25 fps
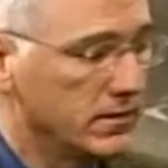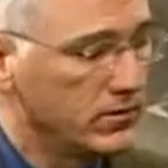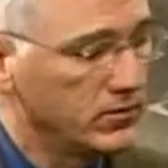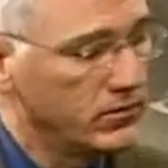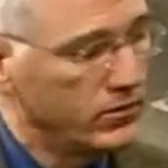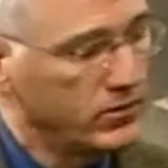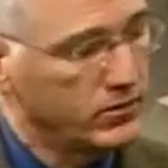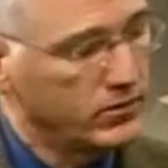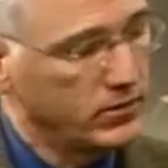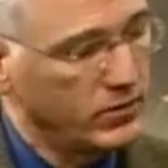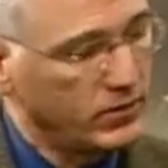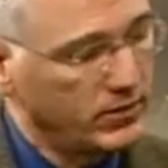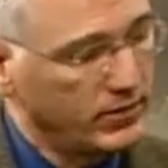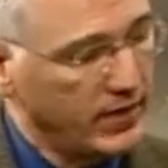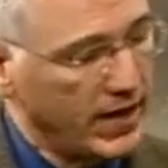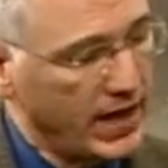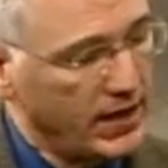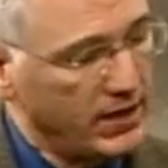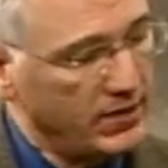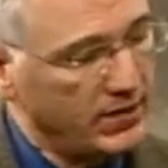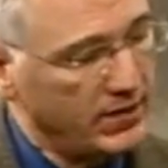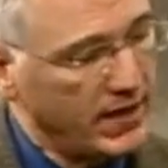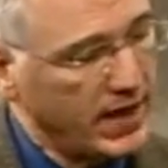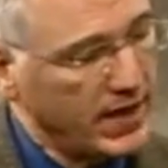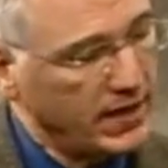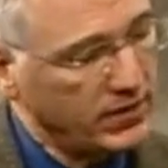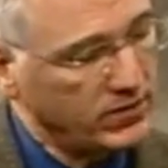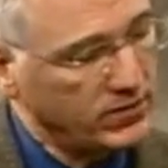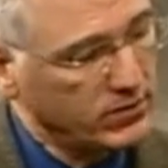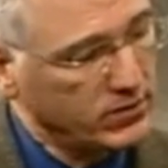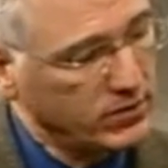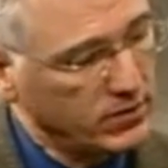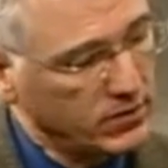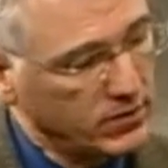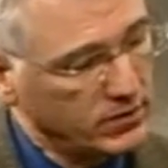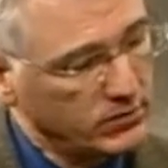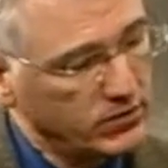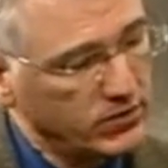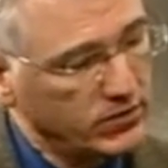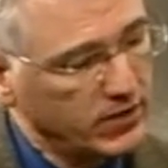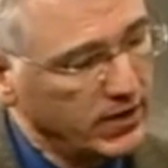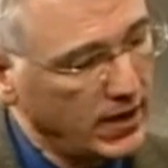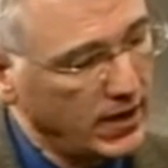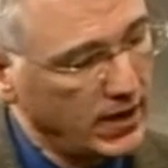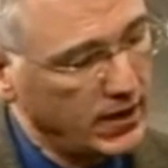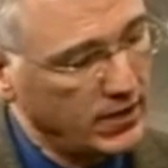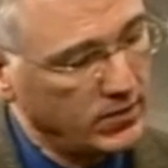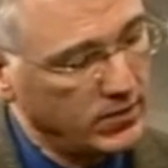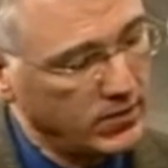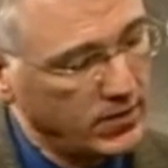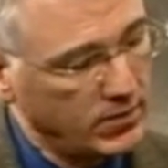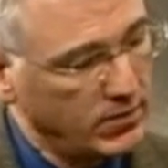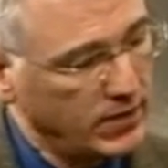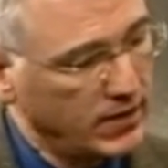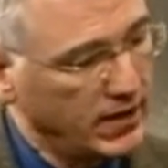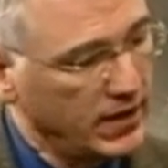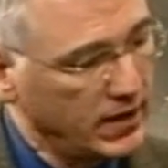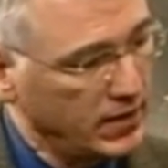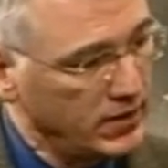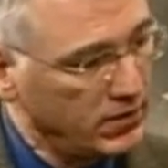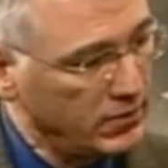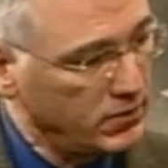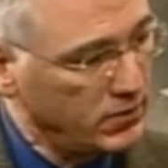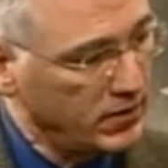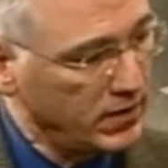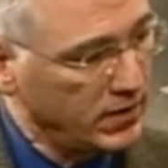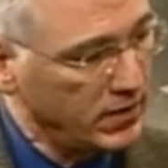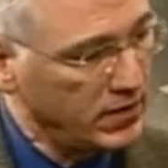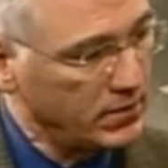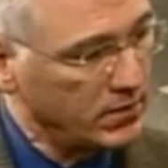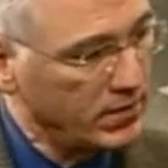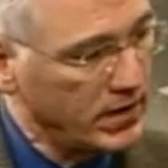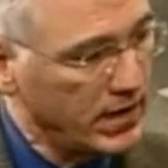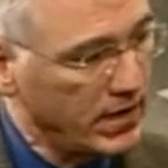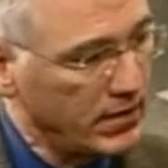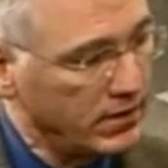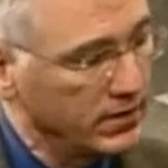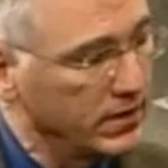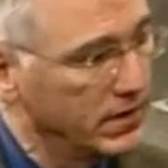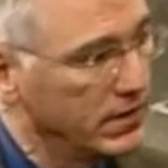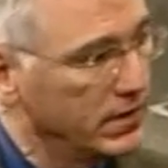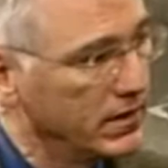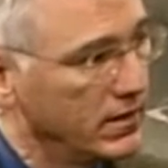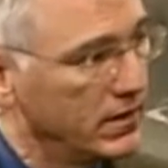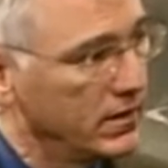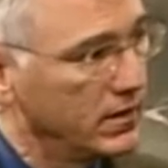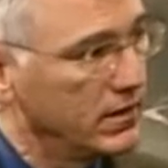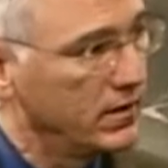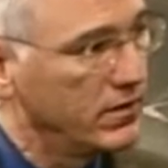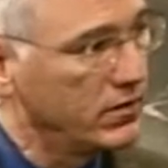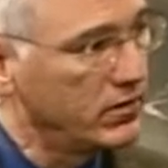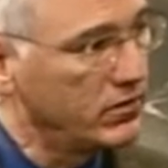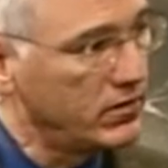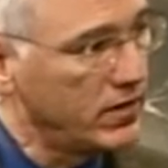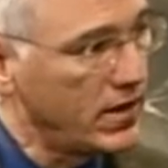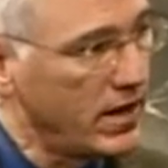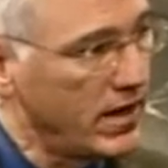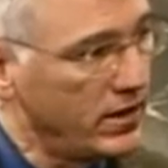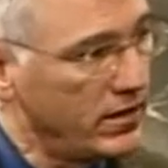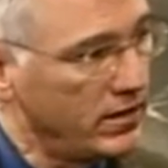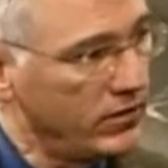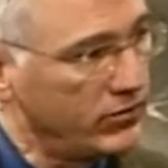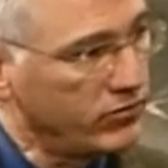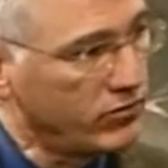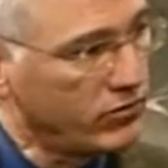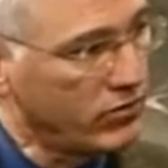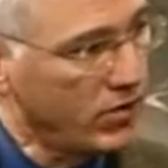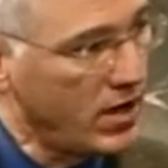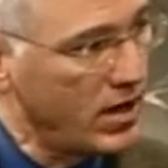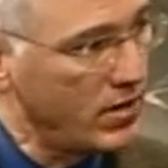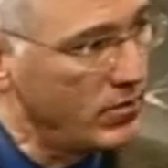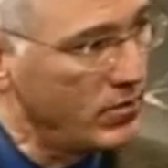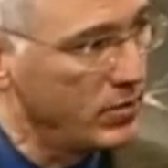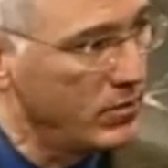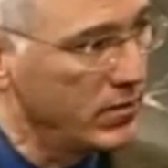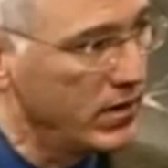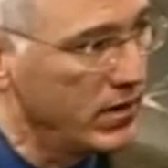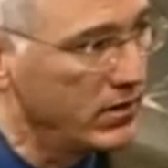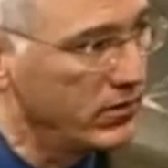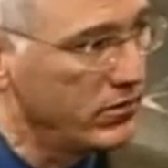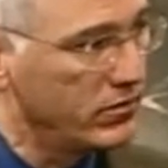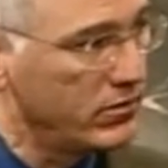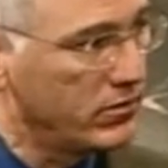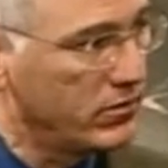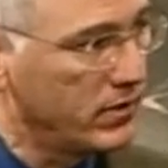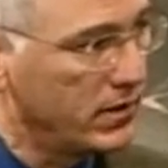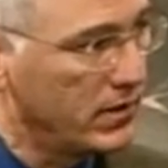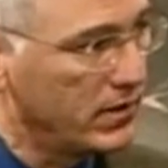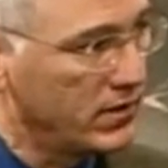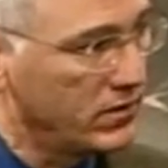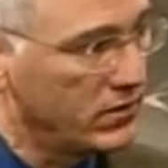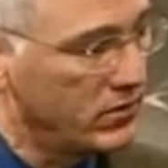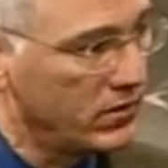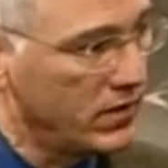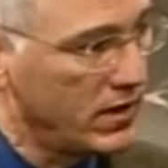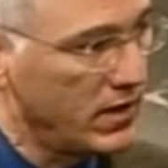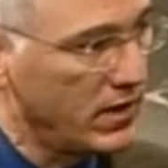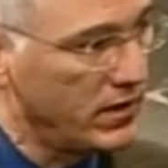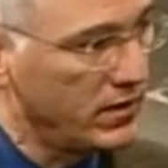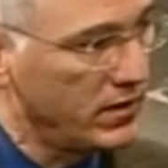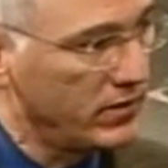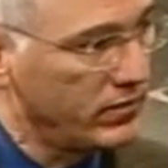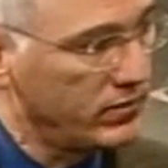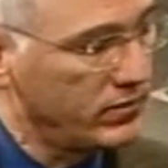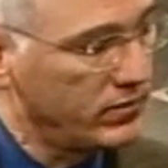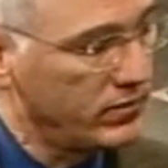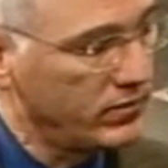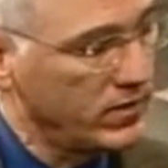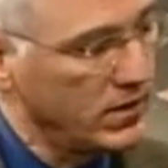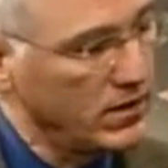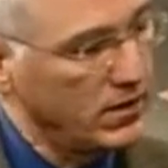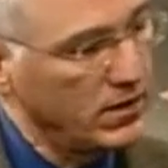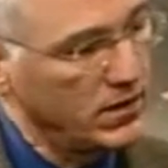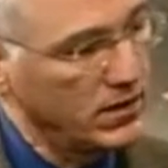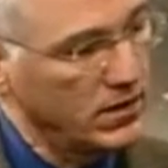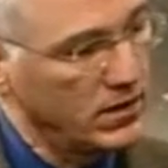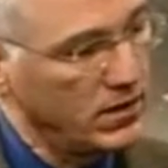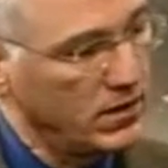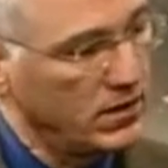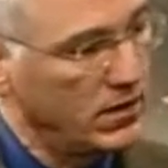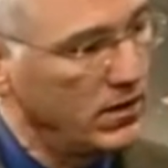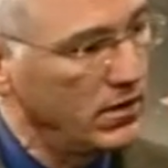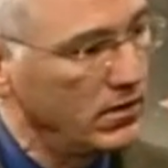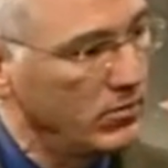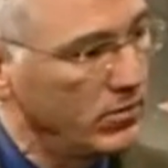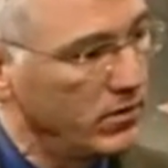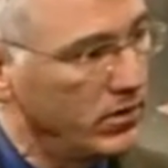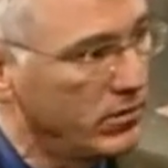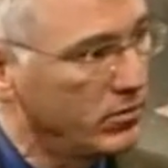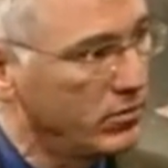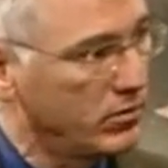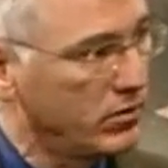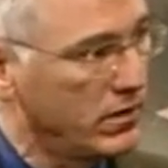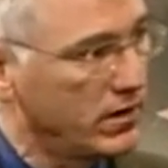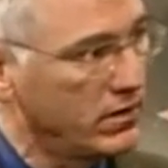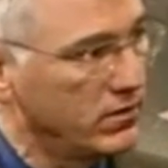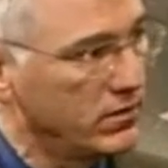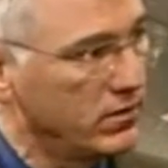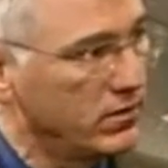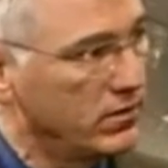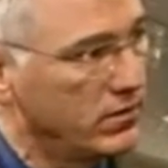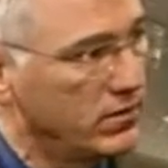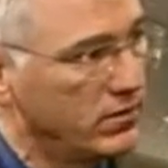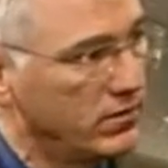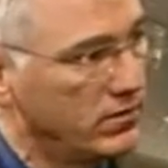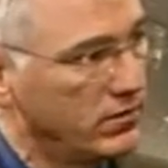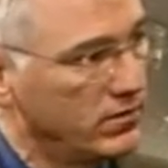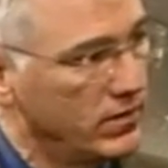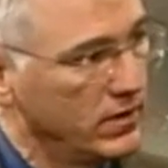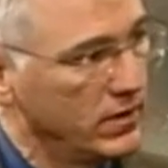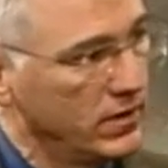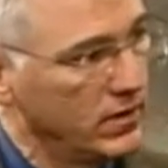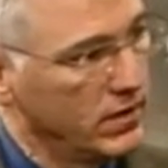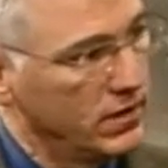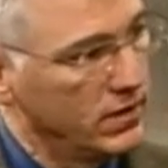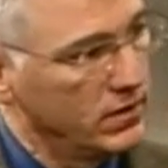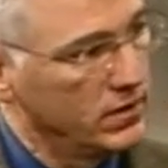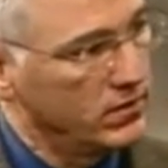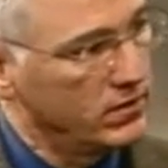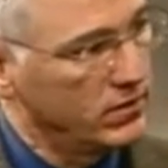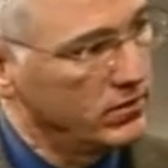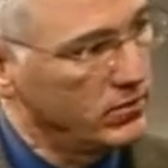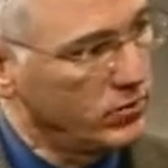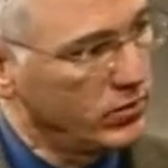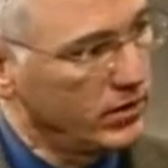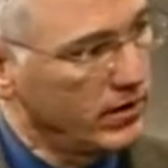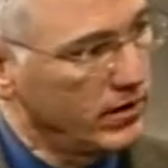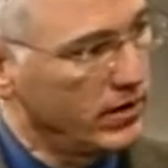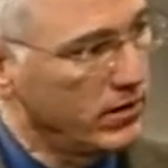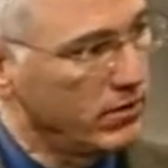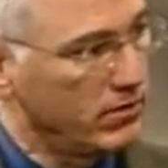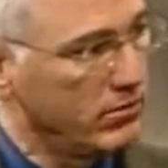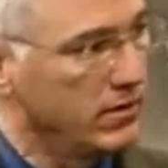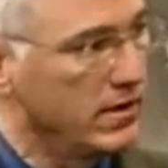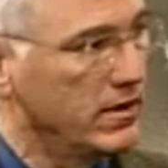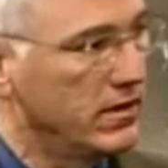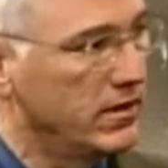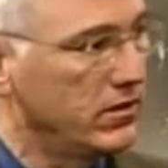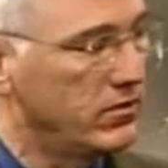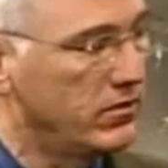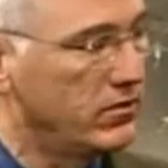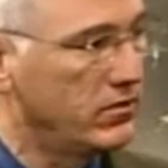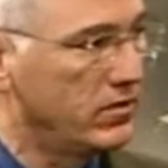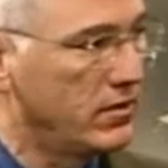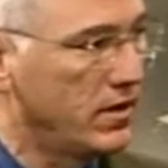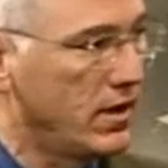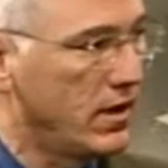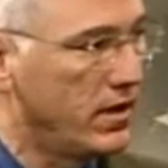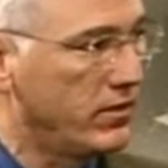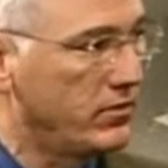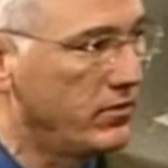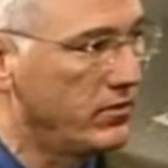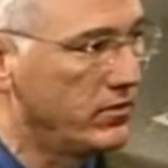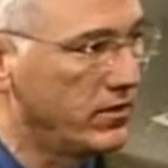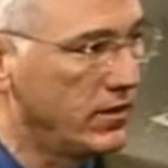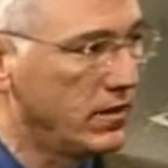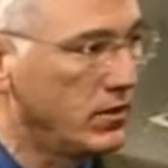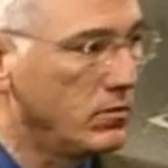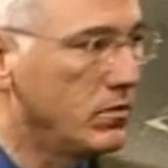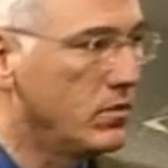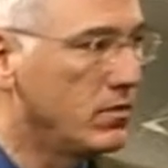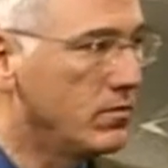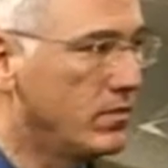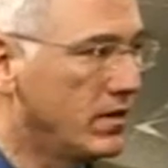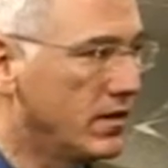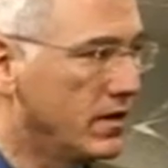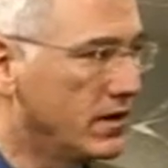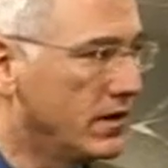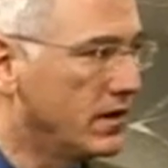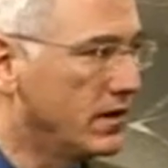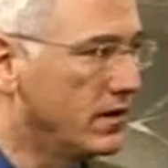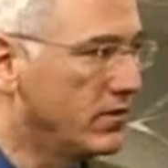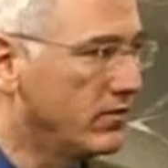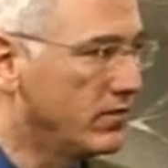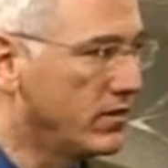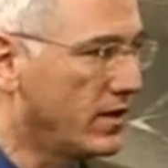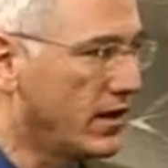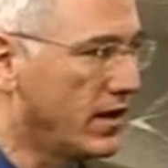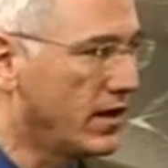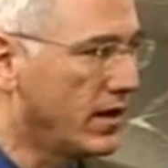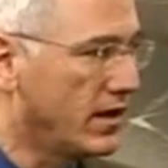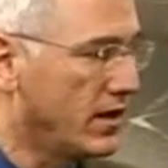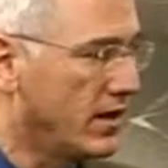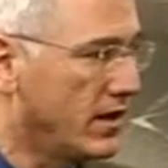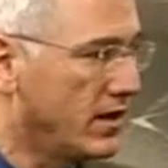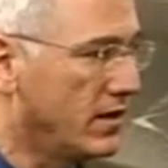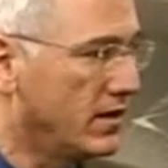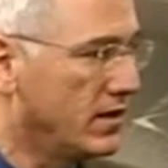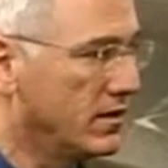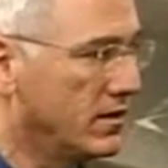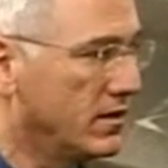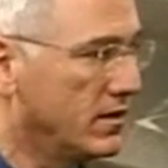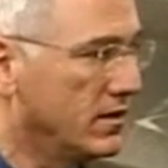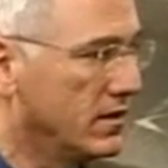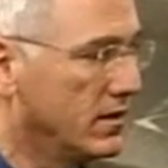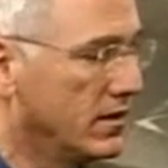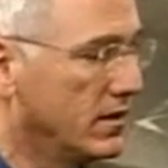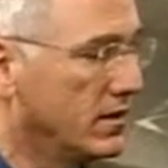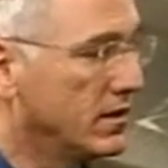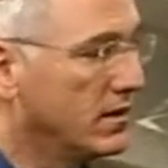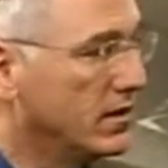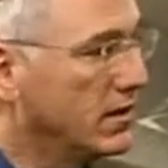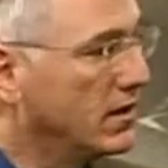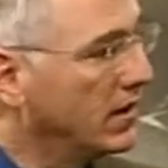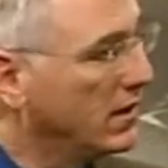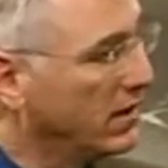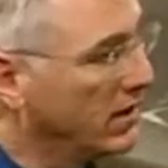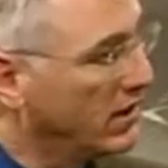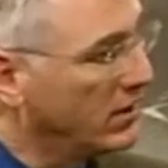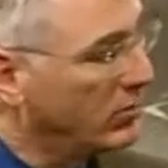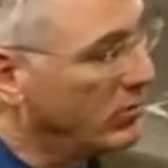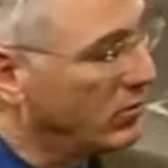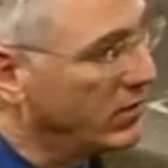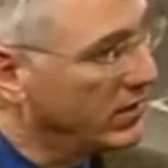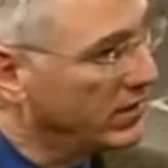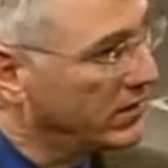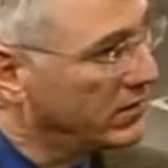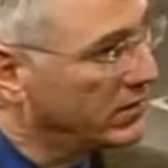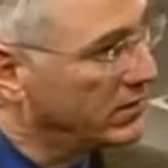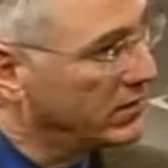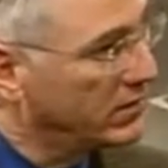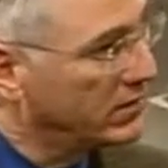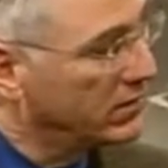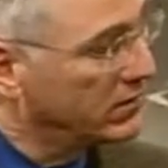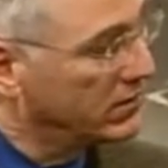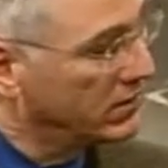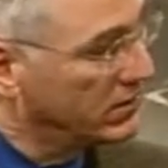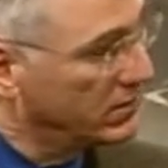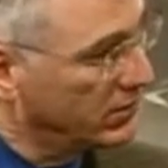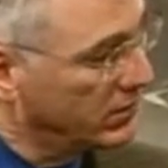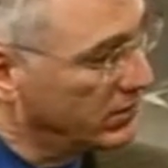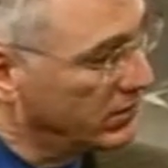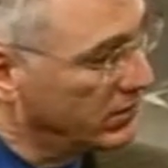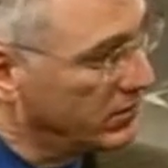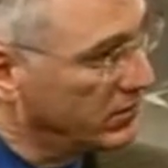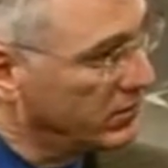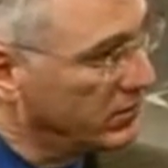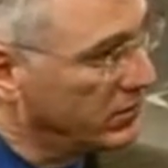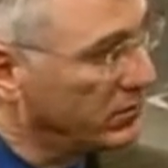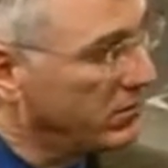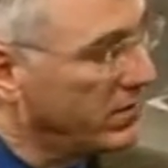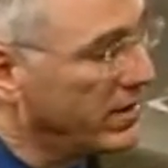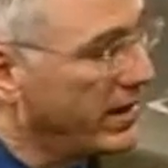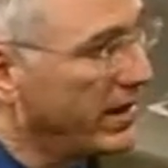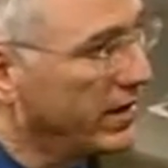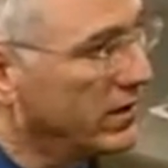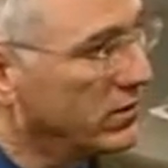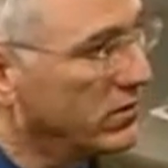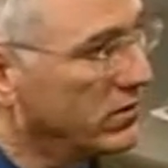just sort of out of that circumstance, I began to think about this kind of trauma ministry, this kind of calm in the presence of some pretty horrendous stuff seemed to be a gift I had, and I wanted to learn to do that.